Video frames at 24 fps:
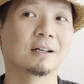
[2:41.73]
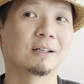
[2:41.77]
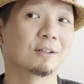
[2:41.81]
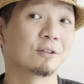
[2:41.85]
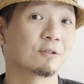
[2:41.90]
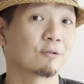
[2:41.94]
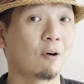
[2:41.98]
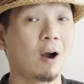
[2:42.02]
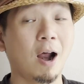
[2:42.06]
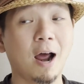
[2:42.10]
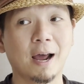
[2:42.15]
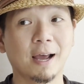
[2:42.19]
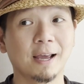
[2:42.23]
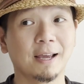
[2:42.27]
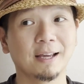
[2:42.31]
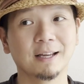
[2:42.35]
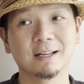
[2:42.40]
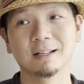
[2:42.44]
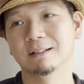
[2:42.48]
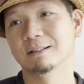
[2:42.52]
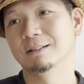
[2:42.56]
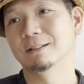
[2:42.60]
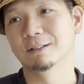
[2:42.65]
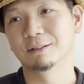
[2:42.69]
dry,
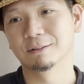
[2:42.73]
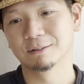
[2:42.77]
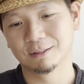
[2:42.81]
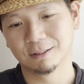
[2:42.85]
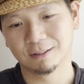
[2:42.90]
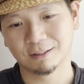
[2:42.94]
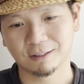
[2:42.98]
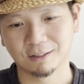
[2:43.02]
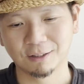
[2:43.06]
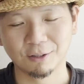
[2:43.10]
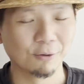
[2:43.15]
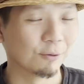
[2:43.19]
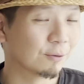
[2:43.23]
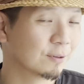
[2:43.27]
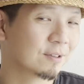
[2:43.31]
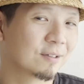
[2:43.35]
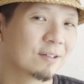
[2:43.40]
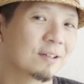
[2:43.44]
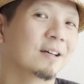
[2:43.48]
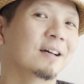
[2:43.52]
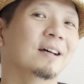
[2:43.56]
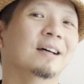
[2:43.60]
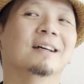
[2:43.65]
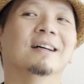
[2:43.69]
and the
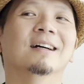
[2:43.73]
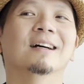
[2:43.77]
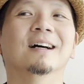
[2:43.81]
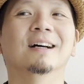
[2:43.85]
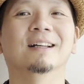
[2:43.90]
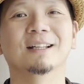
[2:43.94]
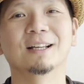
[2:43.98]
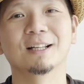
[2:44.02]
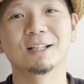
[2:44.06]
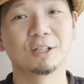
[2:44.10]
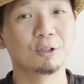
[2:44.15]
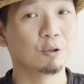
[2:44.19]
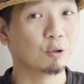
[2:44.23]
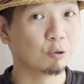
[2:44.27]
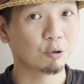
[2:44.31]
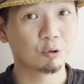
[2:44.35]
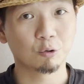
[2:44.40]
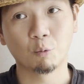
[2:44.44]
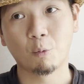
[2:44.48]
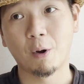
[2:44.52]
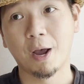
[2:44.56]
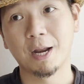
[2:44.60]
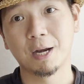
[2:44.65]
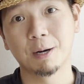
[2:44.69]
clothes that they used
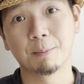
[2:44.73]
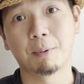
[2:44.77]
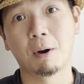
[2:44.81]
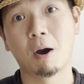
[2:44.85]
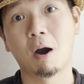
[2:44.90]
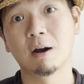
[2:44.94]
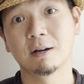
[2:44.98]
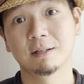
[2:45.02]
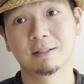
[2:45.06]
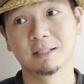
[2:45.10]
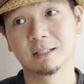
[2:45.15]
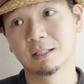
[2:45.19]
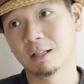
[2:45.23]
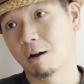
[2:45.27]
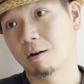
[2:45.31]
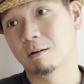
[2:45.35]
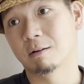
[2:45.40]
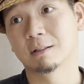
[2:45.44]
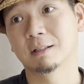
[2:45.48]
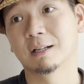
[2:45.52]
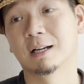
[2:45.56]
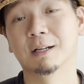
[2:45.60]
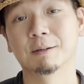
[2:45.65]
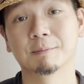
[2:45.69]
to wear in the past, the
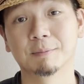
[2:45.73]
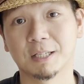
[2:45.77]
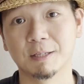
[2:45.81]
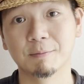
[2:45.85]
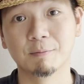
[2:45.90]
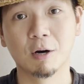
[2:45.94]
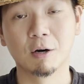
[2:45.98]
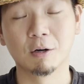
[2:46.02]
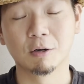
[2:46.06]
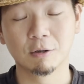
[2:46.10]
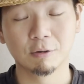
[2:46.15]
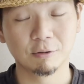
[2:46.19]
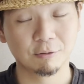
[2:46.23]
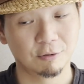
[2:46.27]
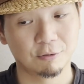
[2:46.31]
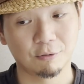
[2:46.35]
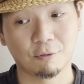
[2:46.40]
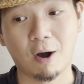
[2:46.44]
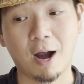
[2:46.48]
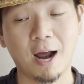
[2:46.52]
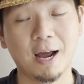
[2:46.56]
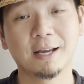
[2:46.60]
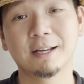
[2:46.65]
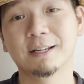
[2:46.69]
long kimono,
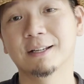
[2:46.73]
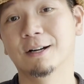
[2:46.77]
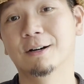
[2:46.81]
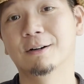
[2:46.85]
dry,